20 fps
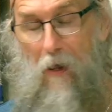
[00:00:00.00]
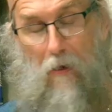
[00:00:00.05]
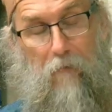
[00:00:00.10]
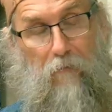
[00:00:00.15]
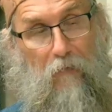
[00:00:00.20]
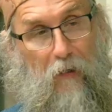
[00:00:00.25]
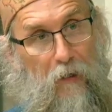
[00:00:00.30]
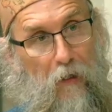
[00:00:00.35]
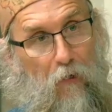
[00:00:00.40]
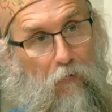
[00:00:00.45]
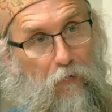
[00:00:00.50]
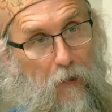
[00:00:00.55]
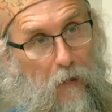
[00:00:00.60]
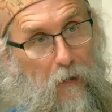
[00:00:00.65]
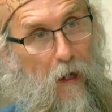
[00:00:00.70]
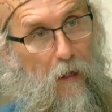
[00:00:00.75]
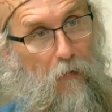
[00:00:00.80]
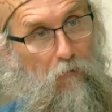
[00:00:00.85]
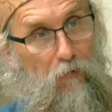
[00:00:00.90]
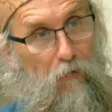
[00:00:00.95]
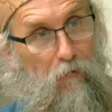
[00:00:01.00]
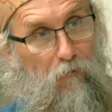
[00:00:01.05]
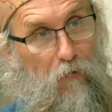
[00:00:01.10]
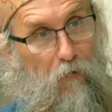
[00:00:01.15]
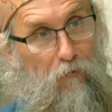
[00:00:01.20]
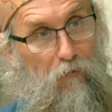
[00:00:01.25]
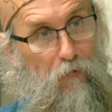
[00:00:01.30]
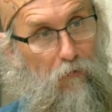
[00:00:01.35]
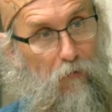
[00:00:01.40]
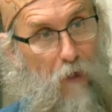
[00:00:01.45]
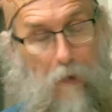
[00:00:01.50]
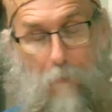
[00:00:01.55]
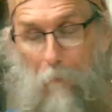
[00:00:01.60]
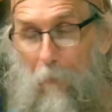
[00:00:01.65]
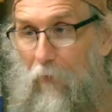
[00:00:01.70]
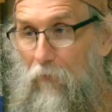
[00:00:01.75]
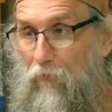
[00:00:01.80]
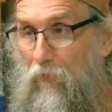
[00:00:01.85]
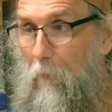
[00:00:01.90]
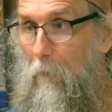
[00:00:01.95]
out of a guilty conscience because he's got a
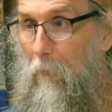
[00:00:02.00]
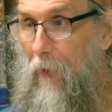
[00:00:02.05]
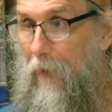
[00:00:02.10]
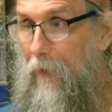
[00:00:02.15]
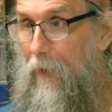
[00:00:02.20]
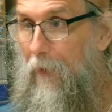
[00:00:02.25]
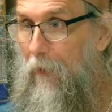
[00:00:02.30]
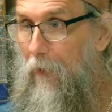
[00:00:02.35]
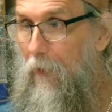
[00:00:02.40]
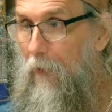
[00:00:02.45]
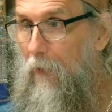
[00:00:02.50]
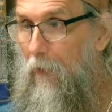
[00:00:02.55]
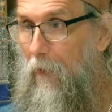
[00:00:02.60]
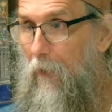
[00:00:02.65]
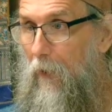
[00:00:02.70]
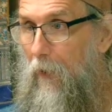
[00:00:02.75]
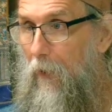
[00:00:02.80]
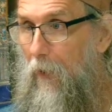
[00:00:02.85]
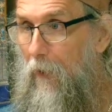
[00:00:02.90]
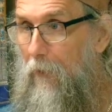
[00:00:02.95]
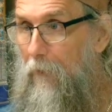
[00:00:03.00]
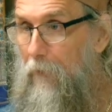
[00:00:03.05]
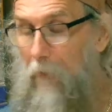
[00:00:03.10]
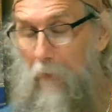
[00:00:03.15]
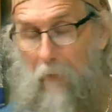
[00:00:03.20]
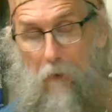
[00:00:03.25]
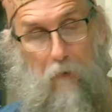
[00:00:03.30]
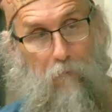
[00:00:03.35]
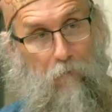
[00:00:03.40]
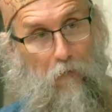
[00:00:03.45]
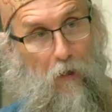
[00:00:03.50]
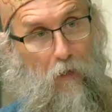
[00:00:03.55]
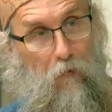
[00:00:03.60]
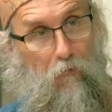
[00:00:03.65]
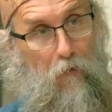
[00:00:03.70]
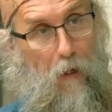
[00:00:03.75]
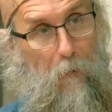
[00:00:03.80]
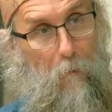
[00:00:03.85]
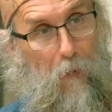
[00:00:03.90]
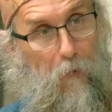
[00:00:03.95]
bunch of money and he
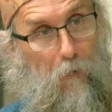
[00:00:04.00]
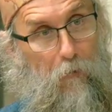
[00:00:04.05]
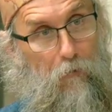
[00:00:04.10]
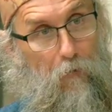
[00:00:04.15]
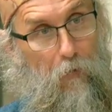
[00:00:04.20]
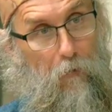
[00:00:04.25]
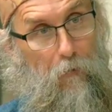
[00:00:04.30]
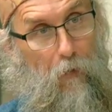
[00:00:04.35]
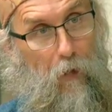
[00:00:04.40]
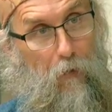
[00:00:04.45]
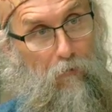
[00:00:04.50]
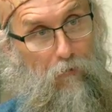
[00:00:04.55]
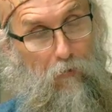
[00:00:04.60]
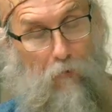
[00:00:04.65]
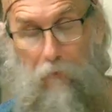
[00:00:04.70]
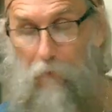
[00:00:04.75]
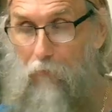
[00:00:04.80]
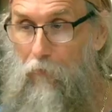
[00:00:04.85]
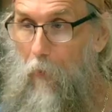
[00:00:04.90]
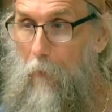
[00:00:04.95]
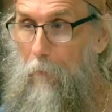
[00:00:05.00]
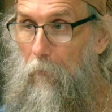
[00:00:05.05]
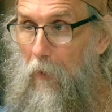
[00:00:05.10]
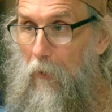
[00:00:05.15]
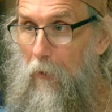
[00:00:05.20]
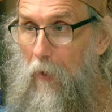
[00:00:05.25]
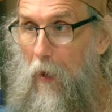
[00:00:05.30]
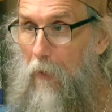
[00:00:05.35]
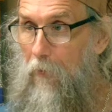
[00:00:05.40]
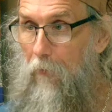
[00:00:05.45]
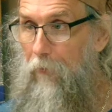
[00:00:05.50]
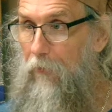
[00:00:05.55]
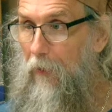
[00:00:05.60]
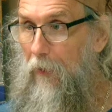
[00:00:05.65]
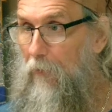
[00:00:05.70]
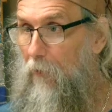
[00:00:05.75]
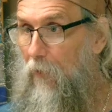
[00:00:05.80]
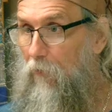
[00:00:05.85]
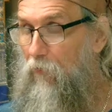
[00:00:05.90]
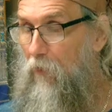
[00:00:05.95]
figures I better do this. And so I'm going to, I don't think
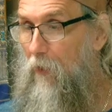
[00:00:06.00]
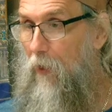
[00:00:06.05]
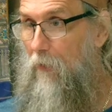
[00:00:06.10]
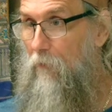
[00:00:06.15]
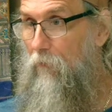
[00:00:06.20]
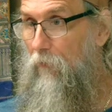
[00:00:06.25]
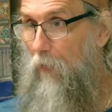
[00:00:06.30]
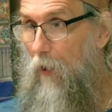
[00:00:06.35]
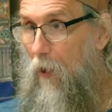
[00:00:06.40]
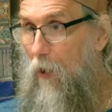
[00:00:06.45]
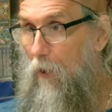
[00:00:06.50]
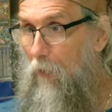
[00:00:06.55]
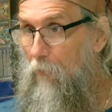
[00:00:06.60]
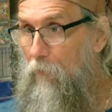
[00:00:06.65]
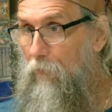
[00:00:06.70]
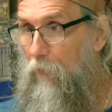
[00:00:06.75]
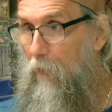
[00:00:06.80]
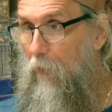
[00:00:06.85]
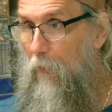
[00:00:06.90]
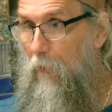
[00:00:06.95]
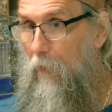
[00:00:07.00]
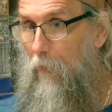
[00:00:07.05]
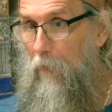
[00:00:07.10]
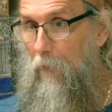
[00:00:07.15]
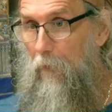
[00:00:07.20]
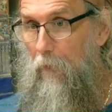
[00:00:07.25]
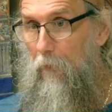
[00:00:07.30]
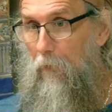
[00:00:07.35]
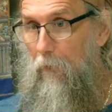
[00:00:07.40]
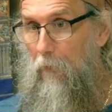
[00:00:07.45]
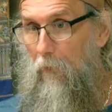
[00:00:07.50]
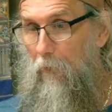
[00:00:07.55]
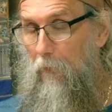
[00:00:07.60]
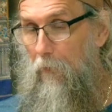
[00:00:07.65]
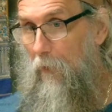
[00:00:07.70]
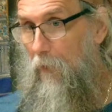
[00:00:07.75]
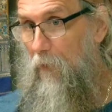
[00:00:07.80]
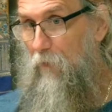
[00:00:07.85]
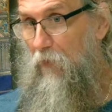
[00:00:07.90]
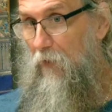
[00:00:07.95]
he does it out of love.
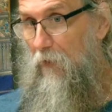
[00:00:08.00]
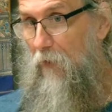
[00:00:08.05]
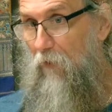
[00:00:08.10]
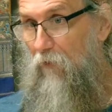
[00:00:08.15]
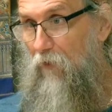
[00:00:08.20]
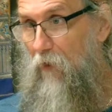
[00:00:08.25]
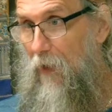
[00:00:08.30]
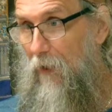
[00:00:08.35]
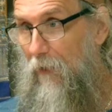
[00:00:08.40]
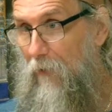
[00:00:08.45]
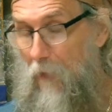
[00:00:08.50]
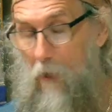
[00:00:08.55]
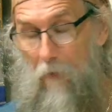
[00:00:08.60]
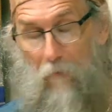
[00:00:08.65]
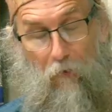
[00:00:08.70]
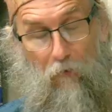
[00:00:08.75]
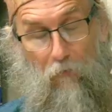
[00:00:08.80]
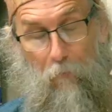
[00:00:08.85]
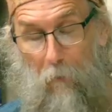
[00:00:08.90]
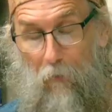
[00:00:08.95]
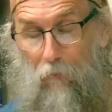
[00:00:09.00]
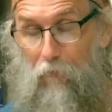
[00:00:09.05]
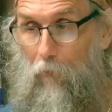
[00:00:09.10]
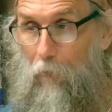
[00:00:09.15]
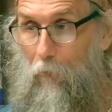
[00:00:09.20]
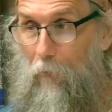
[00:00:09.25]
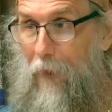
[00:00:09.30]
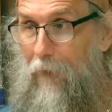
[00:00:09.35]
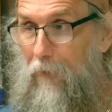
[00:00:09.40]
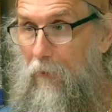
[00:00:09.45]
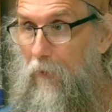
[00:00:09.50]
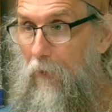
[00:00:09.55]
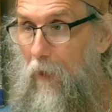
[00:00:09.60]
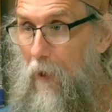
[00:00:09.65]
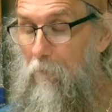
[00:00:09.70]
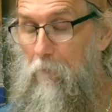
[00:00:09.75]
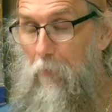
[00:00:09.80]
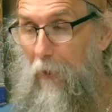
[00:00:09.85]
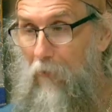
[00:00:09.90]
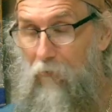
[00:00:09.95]
And if he does it out of love, it's misdirected
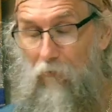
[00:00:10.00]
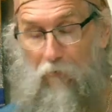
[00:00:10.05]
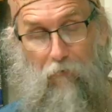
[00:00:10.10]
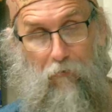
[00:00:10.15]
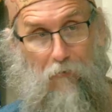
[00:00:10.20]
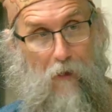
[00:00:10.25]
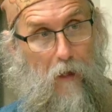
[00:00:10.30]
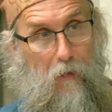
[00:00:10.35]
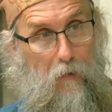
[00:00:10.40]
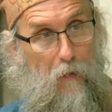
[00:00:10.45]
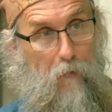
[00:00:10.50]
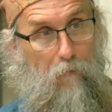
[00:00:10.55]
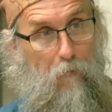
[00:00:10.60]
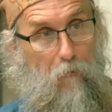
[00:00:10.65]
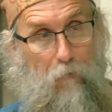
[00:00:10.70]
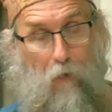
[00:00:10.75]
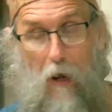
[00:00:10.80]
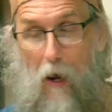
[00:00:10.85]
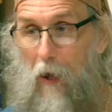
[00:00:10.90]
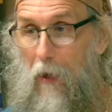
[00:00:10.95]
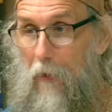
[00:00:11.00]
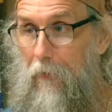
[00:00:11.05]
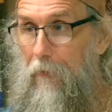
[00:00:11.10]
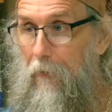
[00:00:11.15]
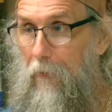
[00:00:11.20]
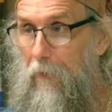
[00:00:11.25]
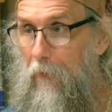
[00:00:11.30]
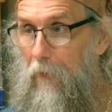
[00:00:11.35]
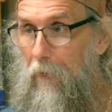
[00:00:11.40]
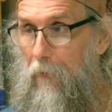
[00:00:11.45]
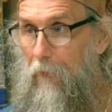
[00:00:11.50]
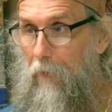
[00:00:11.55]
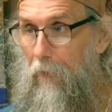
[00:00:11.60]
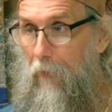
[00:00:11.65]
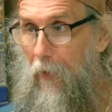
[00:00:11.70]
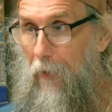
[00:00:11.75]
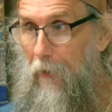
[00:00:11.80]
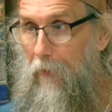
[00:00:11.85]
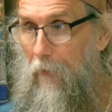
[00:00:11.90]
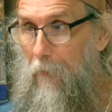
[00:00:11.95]
love because it's not love of God,
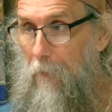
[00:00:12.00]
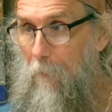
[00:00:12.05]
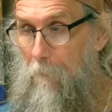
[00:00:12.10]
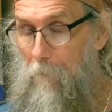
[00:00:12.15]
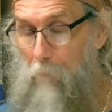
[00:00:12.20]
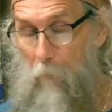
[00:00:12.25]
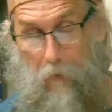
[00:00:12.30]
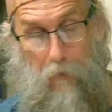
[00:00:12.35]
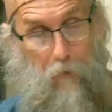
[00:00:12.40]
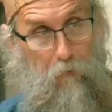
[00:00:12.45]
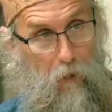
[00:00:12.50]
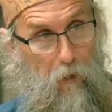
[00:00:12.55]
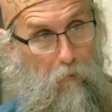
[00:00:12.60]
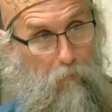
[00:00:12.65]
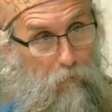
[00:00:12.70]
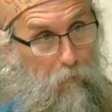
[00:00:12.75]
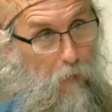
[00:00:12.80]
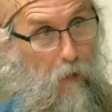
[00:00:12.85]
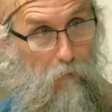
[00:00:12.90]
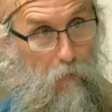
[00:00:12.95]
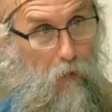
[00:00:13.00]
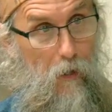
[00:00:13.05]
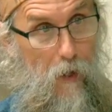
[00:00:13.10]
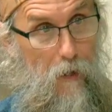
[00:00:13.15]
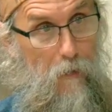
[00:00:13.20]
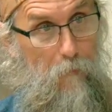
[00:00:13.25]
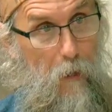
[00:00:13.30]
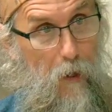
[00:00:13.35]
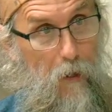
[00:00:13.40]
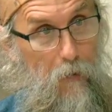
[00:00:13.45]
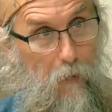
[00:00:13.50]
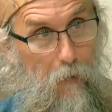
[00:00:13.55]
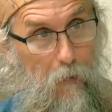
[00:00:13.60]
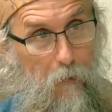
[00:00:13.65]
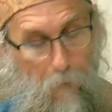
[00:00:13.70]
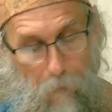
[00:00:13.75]
right? But he does give a lot of money.